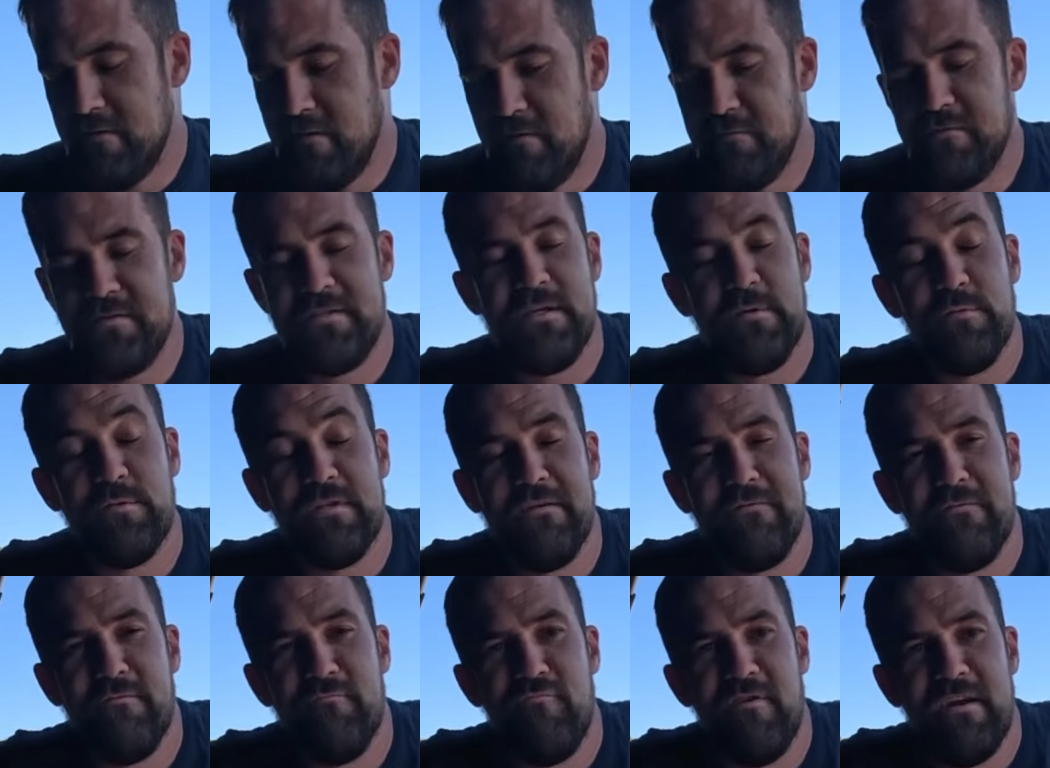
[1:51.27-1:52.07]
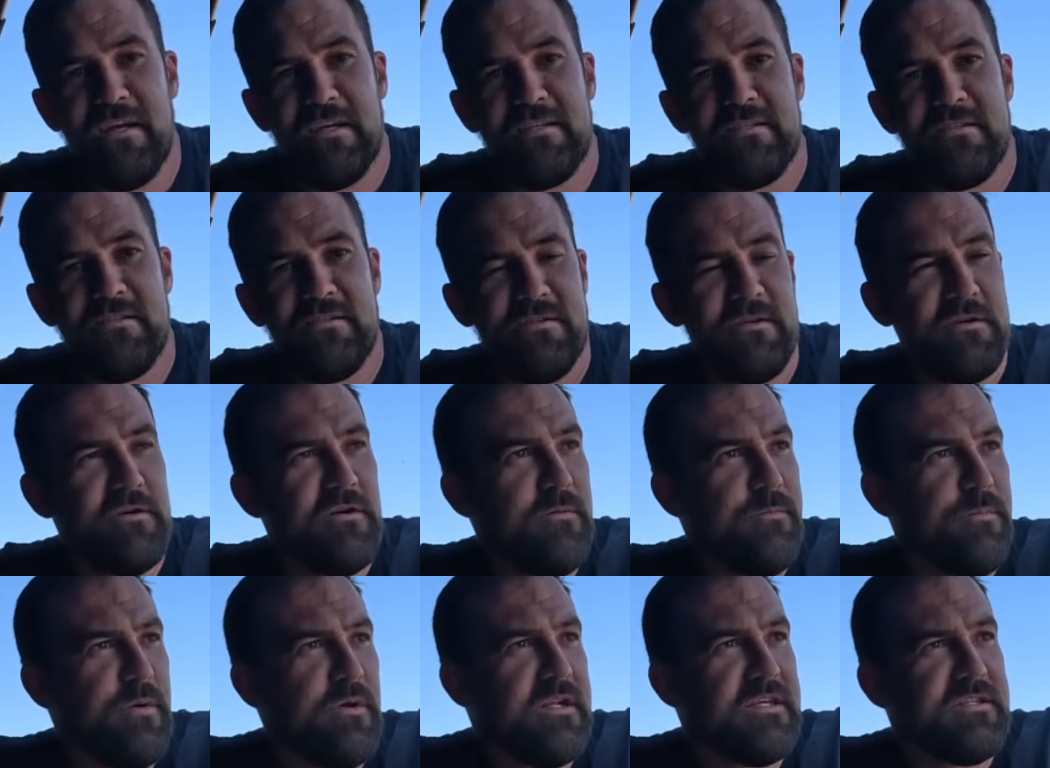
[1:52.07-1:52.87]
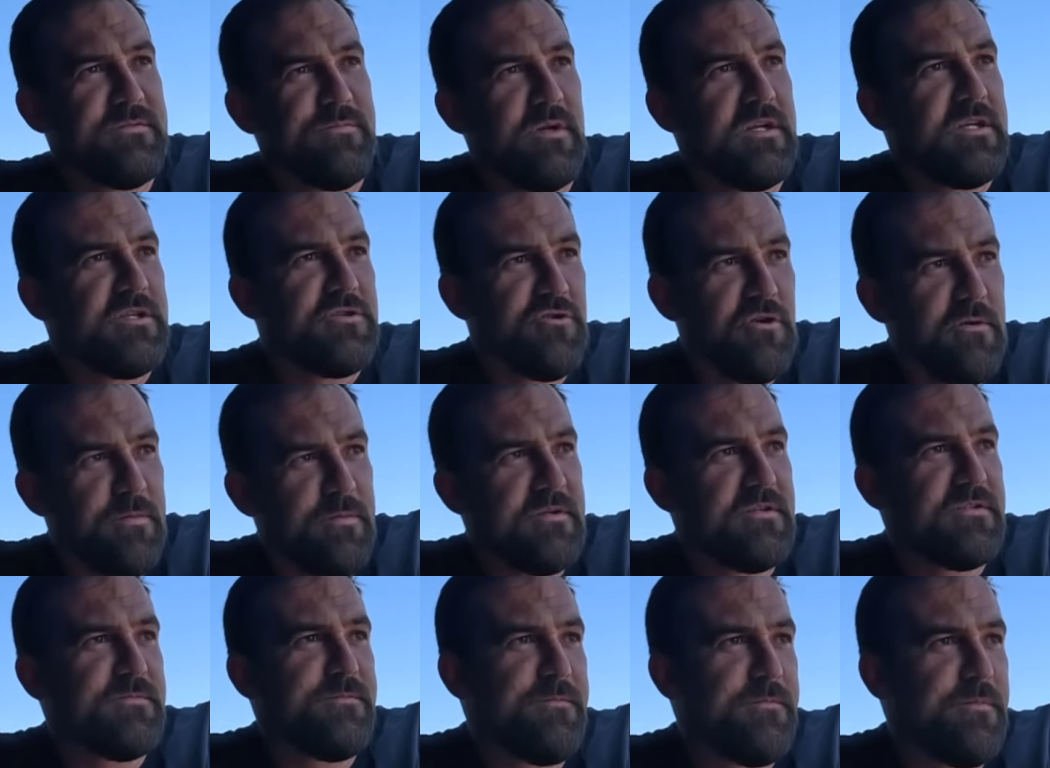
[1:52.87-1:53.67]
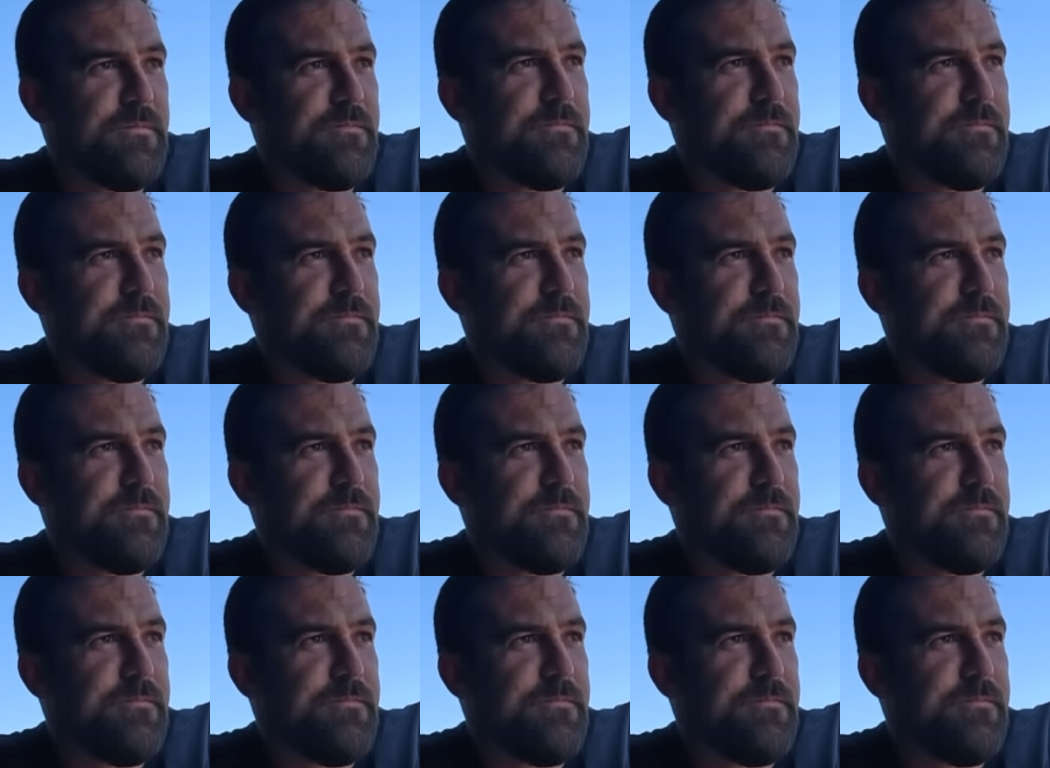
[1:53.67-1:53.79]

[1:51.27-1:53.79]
Obviously all different rigs. So I've got pulleys, pulley droppers,